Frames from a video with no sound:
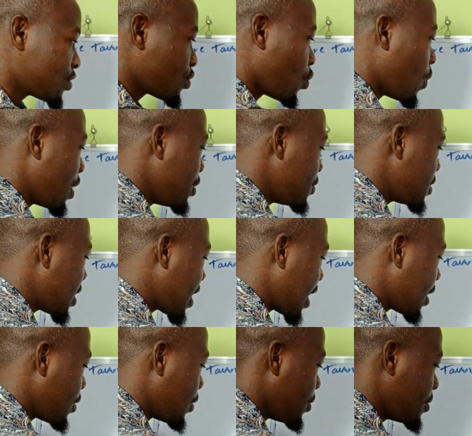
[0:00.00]
So when you take
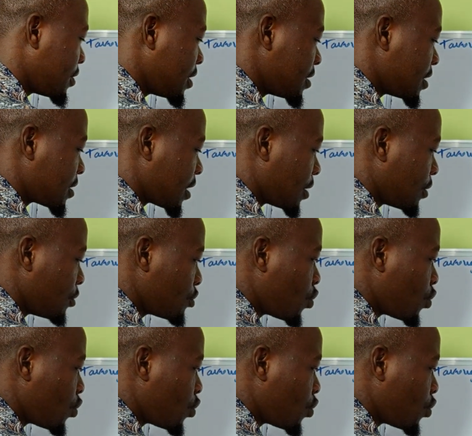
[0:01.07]
a loan, this is a loan,